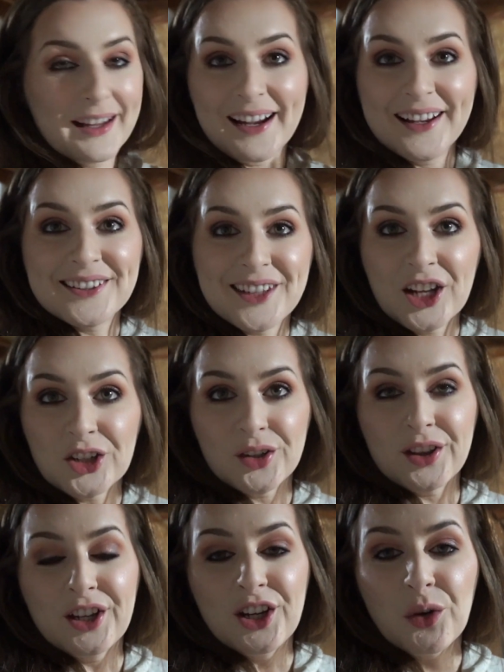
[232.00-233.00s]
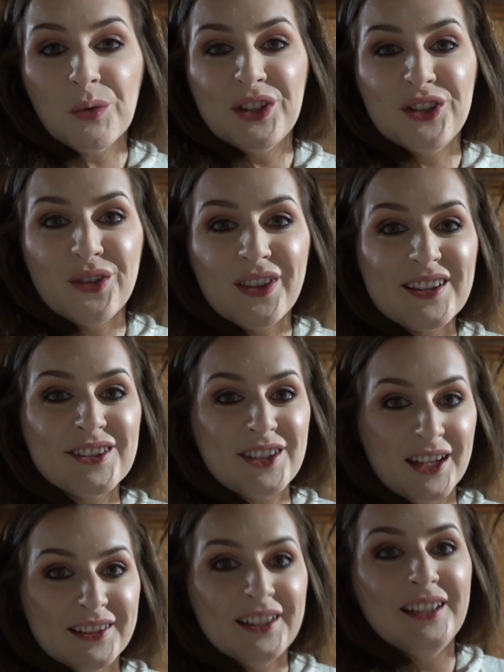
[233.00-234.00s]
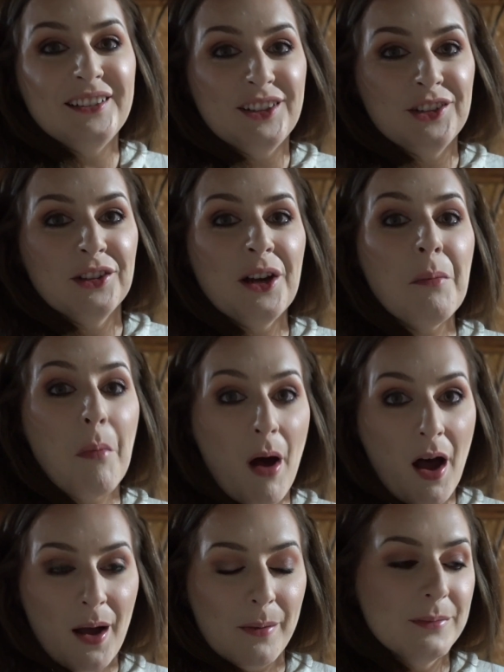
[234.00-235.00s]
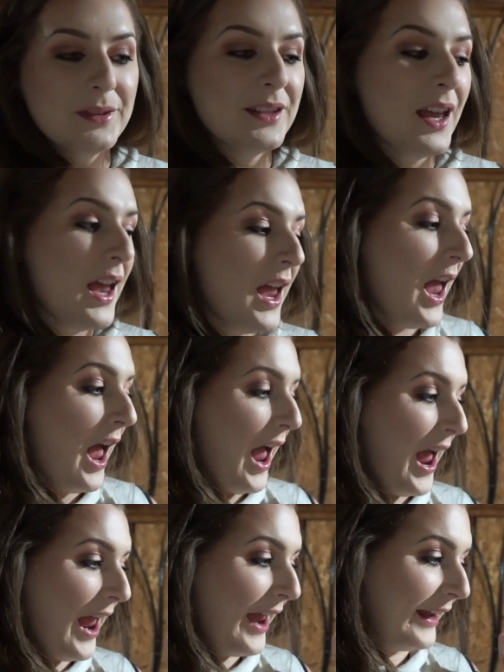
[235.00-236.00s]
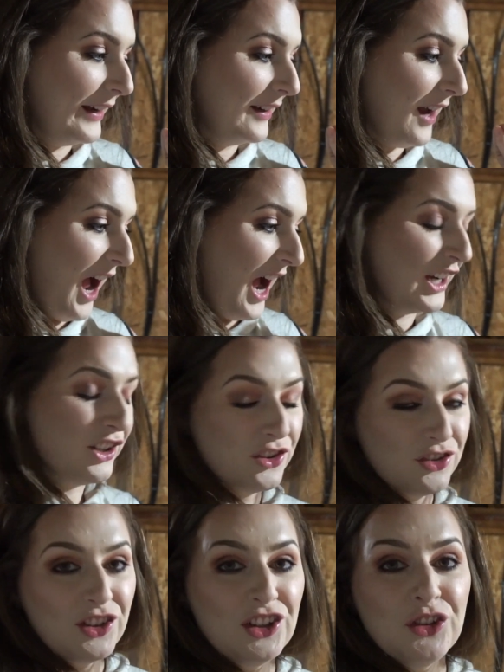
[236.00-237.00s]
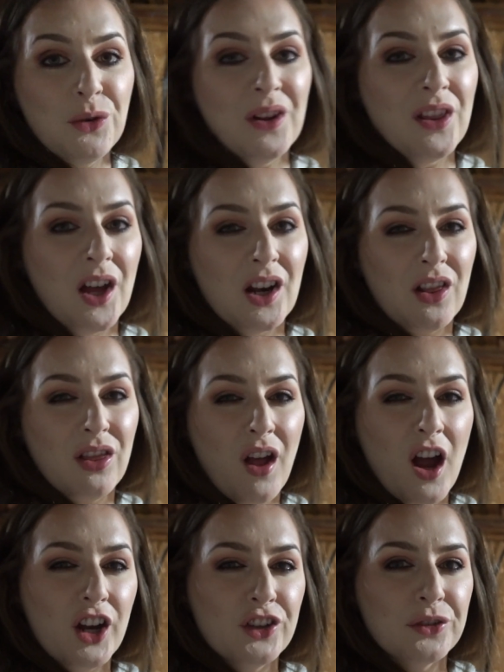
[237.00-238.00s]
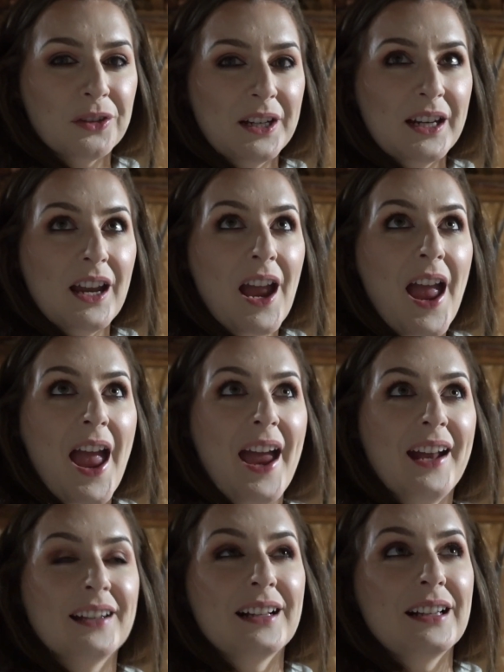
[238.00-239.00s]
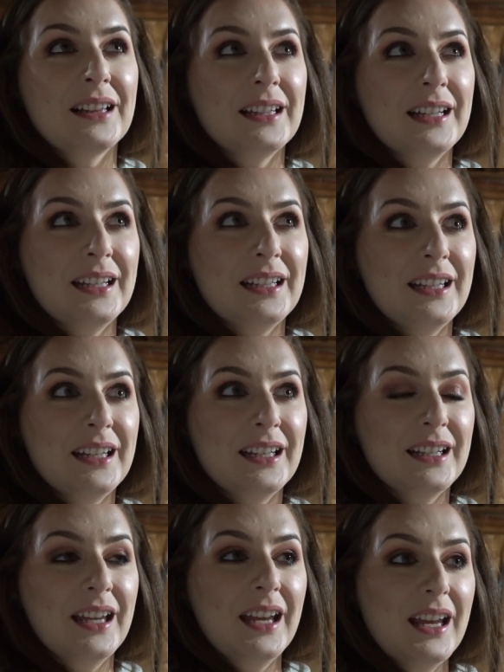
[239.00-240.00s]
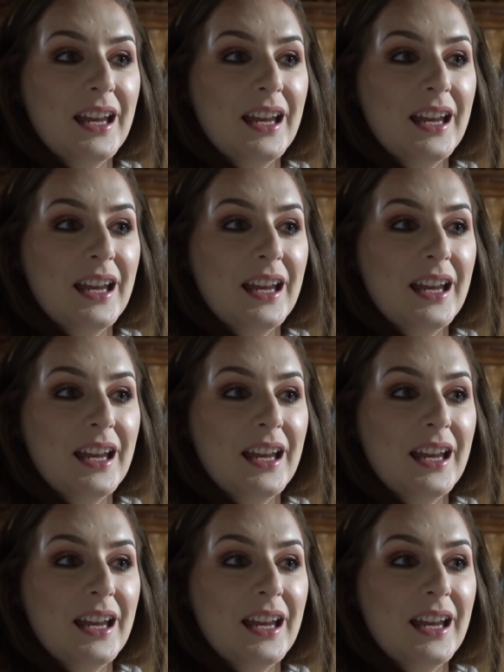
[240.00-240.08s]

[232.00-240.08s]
Like I said earlier, we do the Sunday dinner at mom's and I usually do a lot of laundry and cleaning